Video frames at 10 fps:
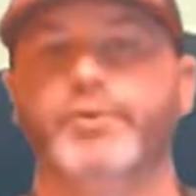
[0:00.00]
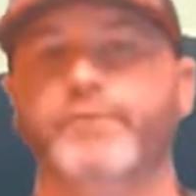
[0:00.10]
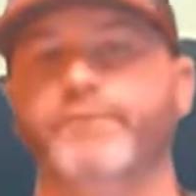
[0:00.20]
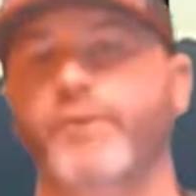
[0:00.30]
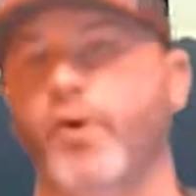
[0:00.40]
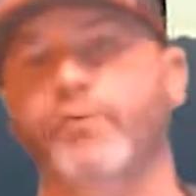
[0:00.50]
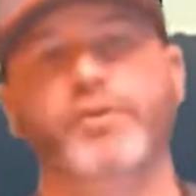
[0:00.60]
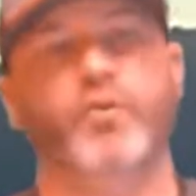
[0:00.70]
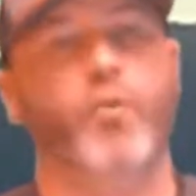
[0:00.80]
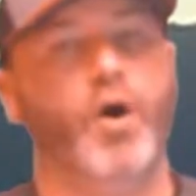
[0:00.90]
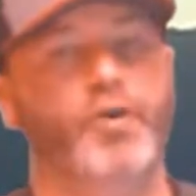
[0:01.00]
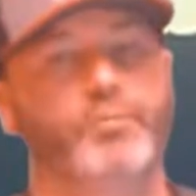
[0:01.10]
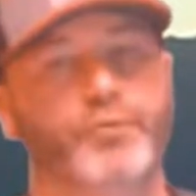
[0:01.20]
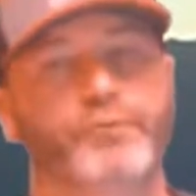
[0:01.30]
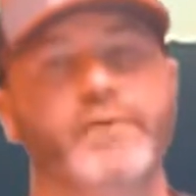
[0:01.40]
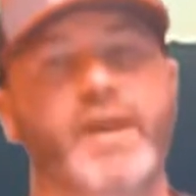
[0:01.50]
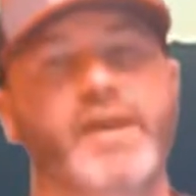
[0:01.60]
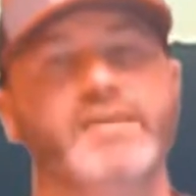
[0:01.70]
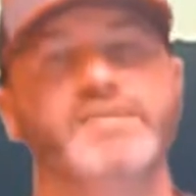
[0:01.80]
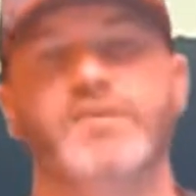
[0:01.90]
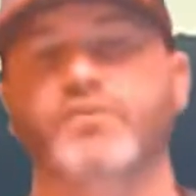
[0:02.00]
your phone in a waterproof case